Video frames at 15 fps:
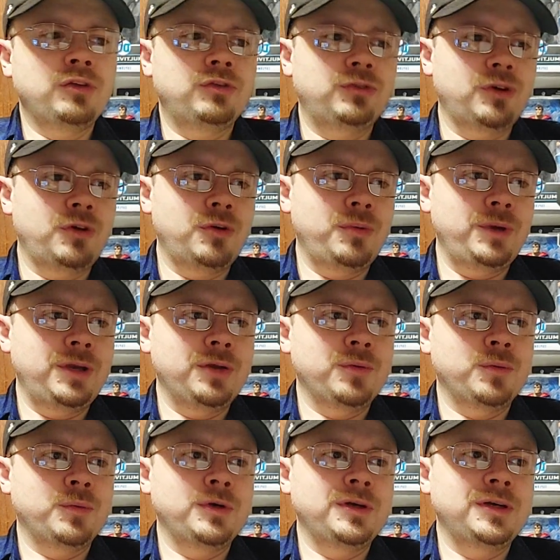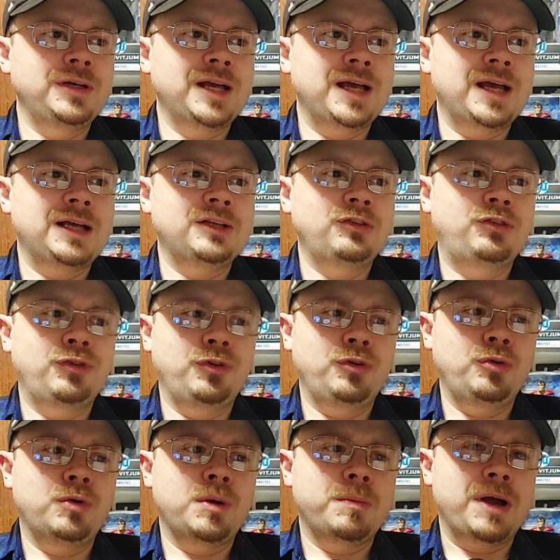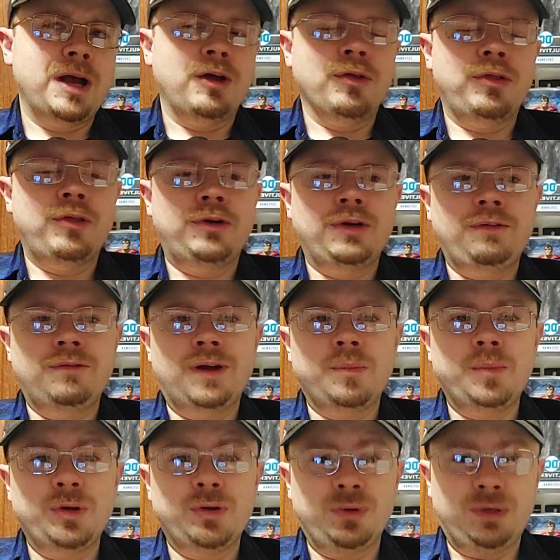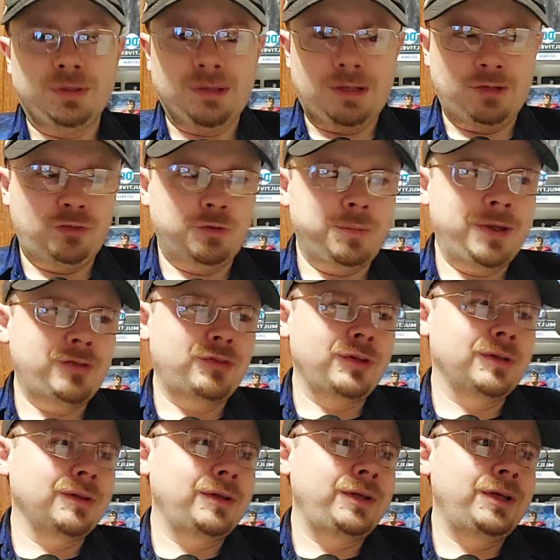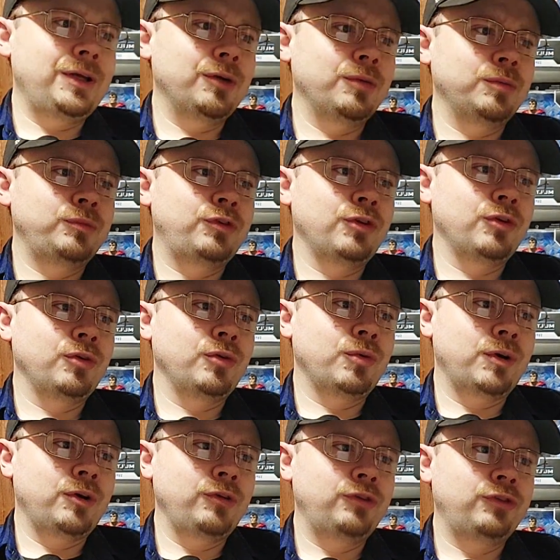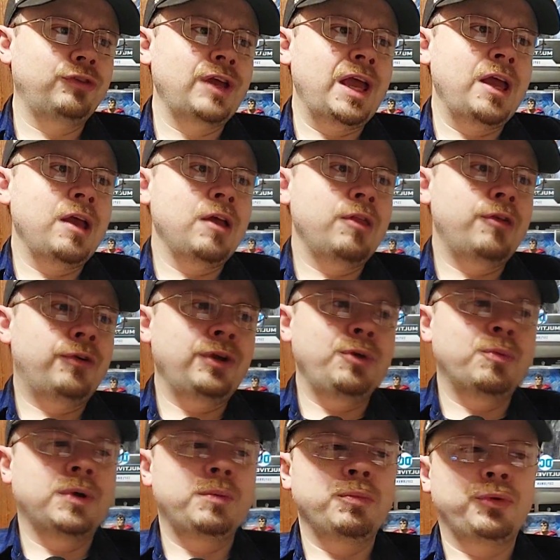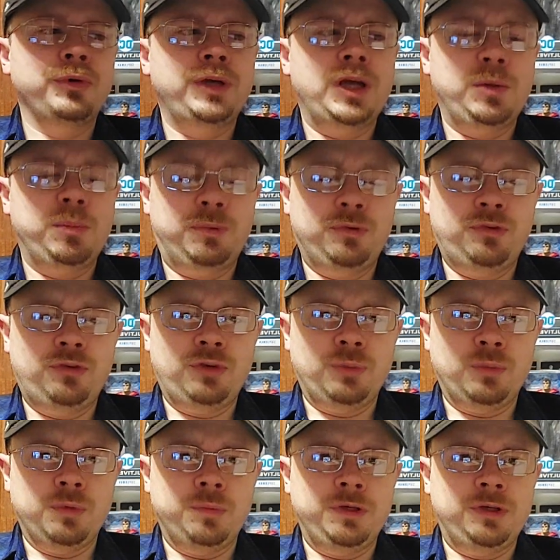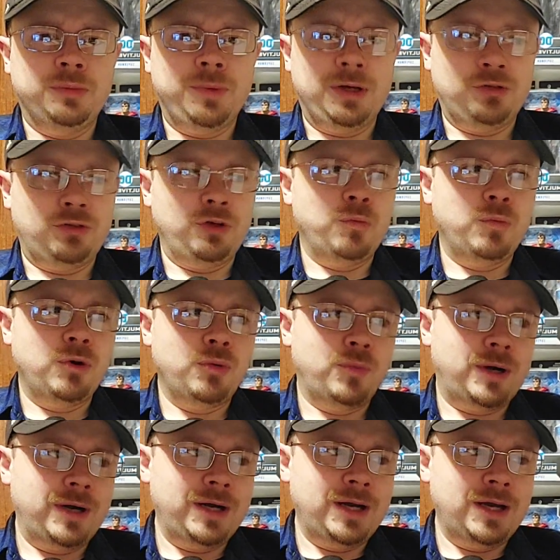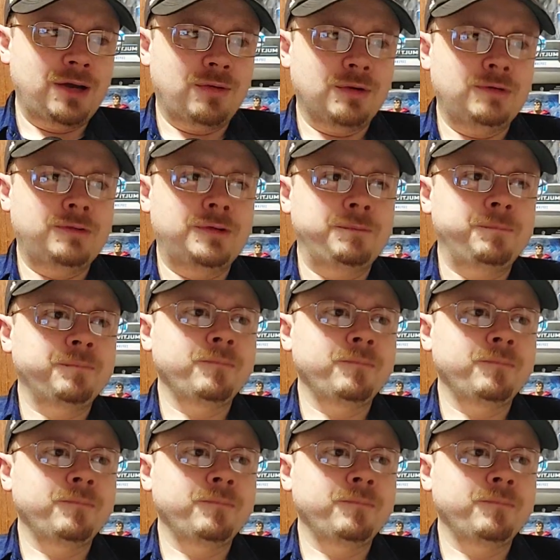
So it would do about 35 million less domestically. It total gross 31.8% would be domestic. Worldwide, however,